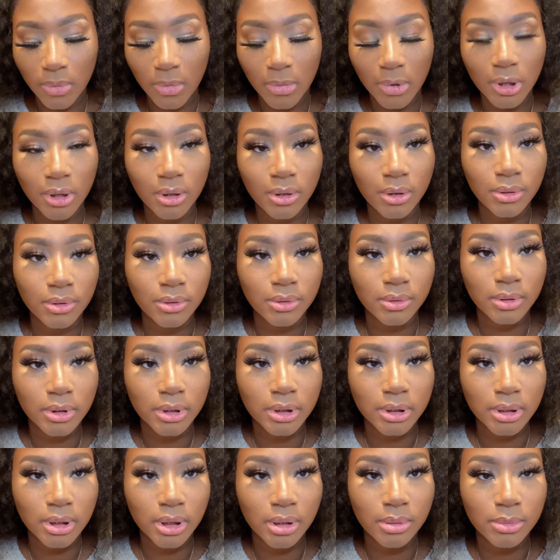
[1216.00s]
You do the
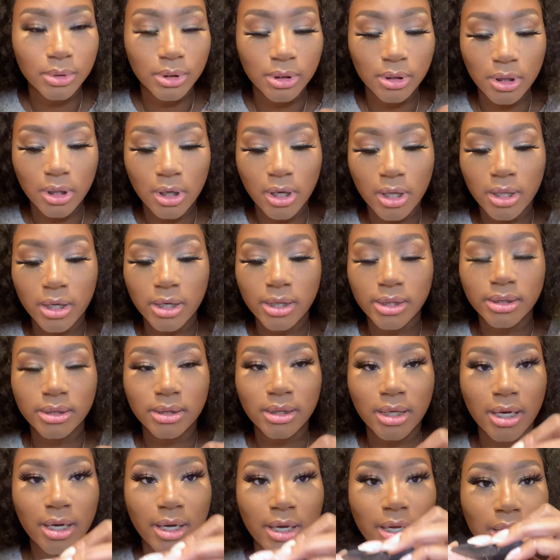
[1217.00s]
same to the other
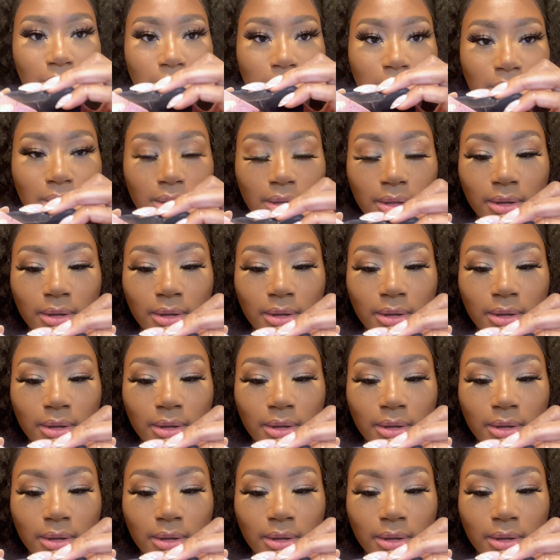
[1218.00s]
side.